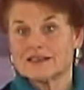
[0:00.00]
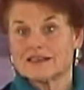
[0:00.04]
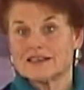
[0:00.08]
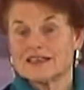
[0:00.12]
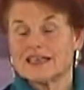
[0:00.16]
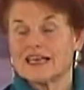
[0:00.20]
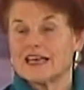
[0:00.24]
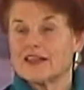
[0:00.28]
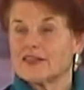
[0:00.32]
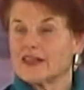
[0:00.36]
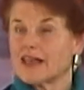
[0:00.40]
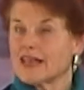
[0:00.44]

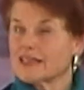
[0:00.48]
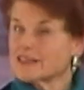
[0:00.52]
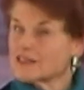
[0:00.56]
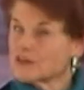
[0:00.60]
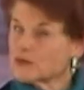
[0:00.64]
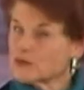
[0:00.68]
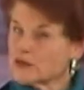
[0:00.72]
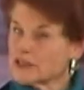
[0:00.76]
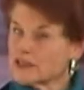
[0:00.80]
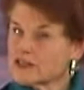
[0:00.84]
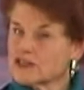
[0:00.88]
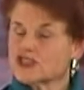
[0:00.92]
And that's a
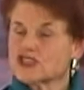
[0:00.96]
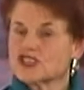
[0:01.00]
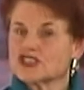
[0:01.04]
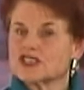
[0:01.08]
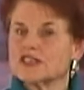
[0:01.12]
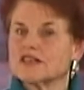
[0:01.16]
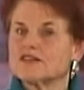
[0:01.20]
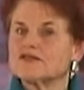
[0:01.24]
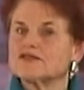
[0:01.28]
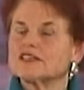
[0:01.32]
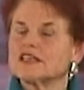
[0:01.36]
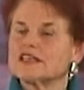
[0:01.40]
real
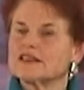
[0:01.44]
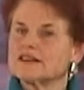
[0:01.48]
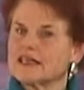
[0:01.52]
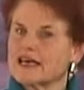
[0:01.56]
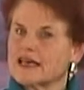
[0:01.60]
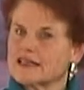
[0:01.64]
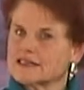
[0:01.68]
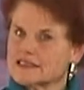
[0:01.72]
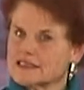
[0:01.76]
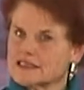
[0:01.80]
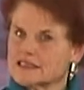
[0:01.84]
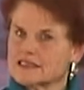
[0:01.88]
shift. And
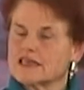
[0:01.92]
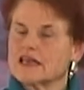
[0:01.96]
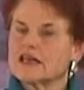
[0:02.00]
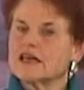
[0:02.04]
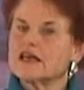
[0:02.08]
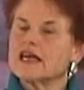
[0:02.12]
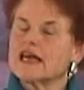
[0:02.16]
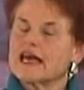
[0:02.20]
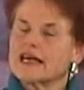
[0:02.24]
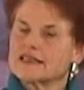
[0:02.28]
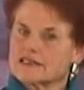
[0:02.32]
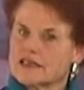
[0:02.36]
that's,
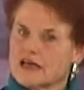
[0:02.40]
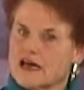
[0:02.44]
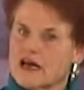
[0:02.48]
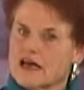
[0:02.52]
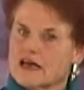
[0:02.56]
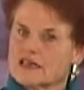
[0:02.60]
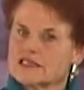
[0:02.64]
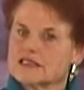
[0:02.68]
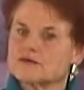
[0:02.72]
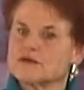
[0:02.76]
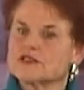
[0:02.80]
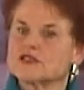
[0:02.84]
as a
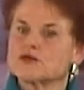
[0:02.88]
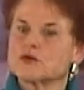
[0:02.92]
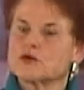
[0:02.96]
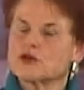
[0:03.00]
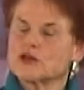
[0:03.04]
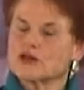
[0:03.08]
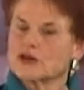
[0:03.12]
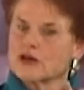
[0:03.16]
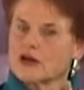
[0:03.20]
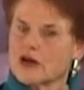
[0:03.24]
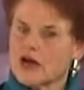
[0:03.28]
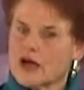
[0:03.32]
hospice
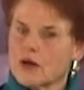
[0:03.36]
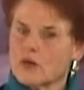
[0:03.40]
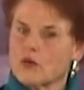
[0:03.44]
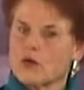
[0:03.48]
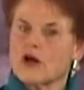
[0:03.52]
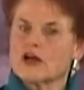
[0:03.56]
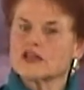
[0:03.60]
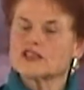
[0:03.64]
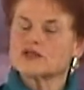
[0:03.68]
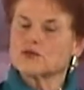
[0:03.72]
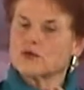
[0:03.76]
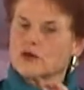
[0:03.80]
worker, I
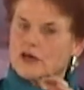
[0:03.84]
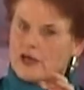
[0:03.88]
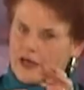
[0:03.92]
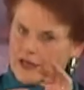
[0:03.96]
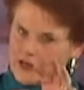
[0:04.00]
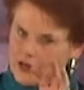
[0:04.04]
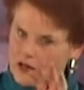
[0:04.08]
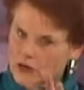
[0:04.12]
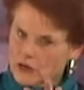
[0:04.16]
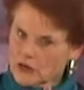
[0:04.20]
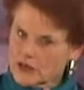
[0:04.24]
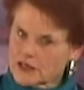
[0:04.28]
watch when I
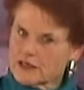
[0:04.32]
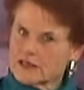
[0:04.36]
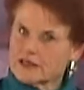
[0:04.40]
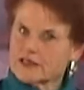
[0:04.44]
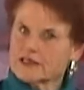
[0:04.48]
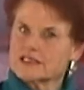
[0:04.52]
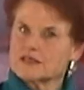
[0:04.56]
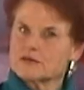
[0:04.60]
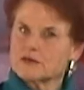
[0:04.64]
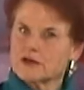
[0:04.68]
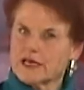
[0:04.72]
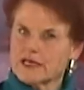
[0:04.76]
go in and
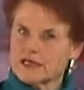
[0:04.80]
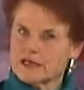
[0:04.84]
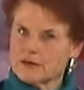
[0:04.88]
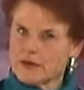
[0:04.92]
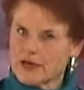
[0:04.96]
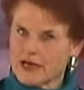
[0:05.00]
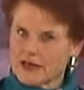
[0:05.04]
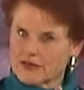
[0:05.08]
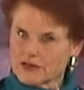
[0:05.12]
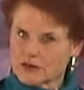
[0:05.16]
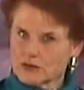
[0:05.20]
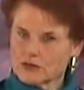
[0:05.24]
explain
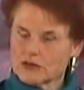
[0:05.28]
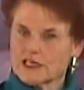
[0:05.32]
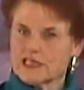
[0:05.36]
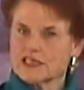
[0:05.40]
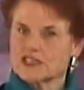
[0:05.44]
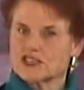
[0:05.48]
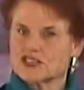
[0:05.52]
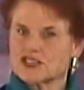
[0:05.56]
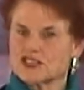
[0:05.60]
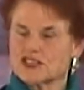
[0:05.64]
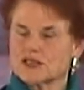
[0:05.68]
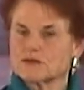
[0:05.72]
about the
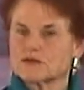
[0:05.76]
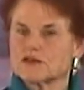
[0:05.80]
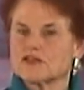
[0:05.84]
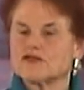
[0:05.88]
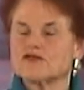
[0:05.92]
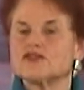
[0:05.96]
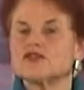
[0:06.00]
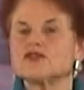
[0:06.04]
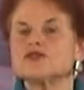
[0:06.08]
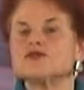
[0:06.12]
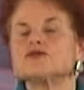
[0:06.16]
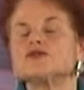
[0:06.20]
relationship to
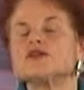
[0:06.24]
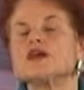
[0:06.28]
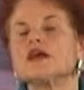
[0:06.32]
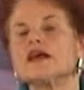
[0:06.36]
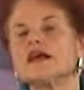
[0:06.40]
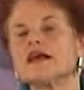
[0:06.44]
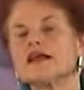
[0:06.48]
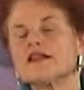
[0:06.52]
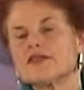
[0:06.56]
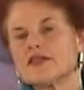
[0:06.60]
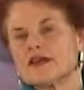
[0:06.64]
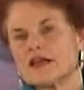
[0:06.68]
food,
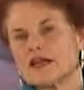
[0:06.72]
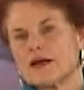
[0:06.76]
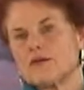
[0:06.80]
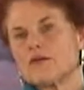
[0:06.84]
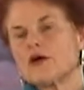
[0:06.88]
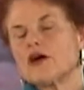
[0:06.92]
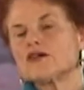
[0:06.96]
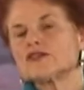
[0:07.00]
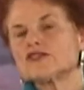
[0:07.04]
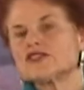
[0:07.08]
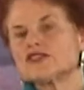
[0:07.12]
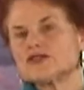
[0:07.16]
then I'm
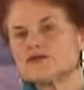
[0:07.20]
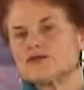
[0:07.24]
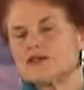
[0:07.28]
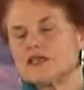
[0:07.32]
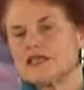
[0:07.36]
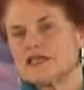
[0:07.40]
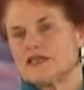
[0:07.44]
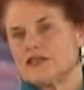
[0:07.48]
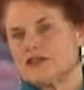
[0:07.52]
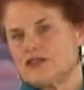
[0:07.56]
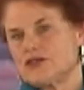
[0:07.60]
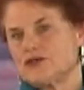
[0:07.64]
also
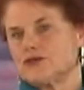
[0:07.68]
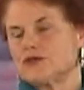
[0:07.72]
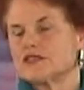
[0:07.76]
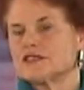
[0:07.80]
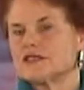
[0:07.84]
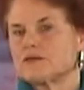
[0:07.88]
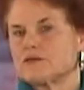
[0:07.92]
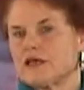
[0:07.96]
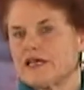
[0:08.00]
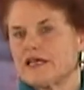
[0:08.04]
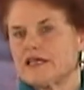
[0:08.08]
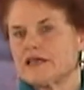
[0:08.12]
needing to
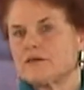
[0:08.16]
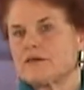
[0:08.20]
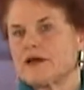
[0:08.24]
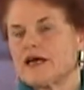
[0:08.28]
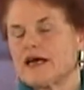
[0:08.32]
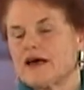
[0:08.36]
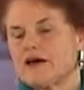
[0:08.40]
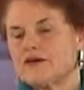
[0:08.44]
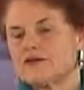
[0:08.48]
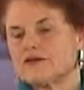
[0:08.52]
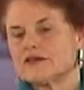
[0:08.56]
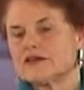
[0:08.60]
explain
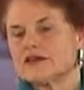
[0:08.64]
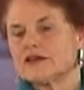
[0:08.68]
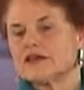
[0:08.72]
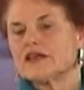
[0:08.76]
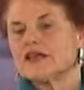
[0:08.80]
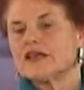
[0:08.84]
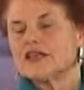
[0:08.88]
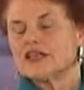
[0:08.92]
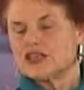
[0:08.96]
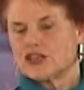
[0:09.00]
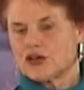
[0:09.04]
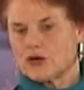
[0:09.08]
about,
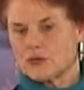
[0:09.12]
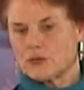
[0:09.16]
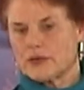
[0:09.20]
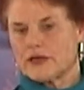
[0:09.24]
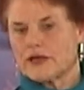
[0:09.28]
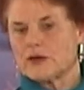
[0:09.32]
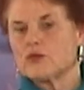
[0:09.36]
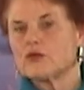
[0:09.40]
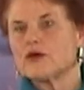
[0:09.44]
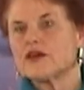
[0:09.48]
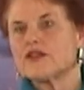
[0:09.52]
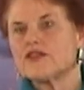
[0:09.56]
you know,
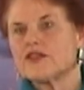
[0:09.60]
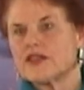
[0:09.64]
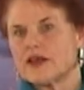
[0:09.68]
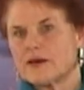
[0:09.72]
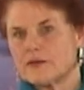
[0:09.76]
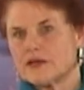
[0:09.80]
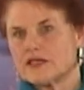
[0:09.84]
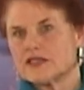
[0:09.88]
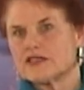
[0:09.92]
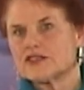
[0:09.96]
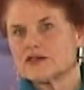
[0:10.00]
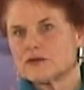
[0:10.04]
be with
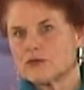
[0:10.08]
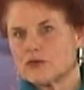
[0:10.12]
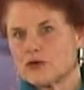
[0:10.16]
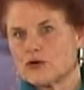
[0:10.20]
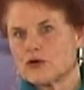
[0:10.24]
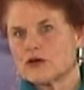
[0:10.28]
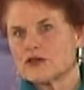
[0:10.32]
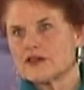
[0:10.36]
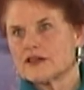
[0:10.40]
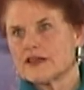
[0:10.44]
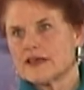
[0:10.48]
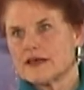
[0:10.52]
them and
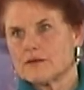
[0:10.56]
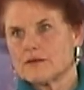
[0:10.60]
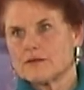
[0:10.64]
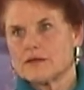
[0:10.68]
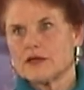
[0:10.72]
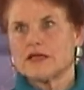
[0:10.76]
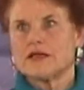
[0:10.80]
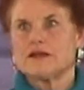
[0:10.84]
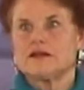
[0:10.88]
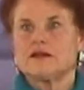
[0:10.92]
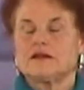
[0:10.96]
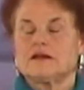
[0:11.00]
support them
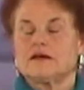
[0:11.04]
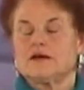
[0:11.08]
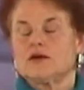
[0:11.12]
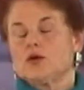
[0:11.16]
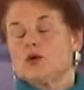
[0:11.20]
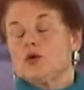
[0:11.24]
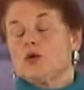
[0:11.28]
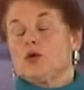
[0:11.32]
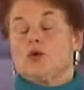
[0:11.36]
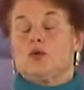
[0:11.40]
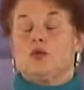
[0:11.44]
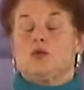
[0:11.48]
in,
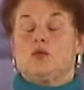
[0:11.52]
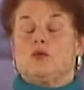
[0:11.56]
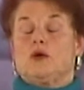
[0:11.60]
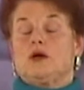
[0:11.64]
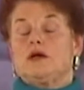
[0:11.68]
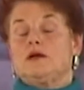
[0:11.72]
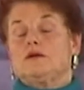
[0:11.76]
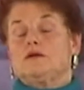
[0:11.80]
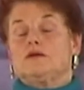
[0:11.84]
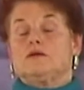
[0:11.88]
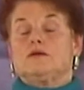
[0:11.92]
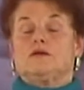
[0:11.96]

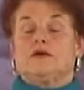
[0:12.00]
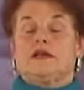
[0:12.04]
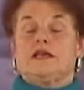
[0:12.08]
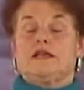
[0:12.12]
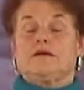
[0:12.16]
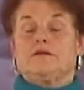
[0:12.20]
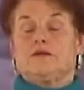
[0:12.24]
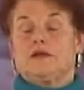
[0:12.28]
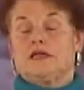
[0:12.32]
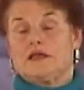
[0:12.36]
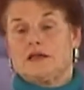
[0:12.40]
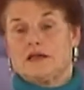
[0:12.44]
whoa,
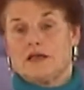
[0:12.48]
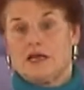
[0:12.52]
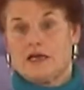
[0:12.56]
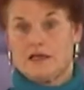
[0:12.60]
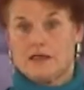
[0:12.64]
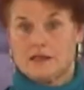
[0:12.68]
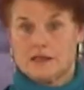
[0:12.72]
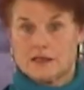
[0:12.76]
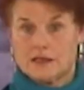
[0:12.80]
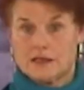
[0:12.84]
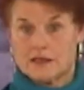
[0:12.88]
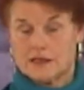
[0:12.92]
wait a minute, I
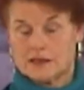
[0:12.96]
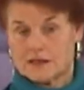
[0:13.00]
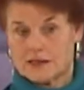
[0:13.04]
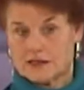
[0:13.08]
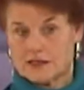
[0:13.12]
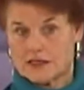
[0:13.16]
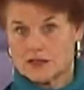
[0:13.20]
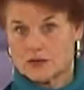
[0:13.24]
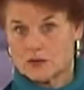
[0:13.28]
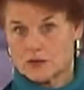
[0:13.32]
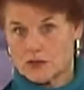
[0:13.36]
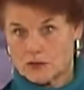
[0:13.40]
didn't think
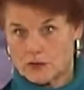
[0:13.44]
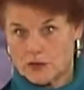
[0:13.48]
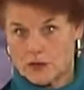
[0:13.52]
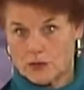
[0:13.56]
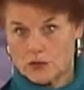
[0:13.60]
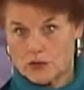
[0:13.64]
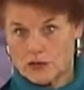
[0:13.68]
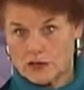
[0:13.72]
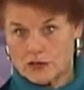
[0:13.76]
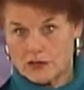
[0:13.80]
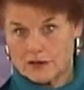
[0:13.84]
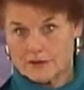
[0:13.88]
this is where we
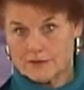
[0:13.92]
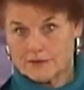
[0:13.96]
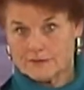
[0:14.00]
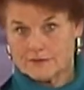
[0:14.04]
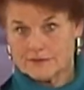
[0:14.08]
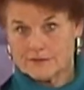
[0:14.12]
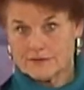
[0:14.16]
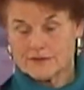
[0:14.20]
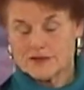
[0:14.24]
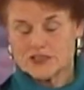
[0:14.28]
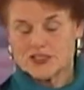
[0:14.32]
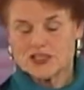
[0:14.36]
were.
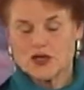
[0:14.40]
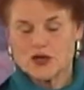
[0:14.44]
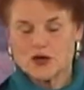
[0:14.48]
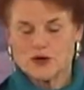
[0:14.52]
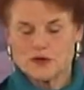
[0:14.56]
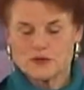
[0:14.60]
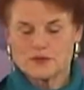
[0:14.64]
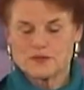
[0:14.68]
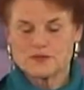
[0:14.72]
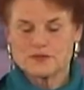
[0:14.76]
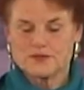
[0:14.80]
So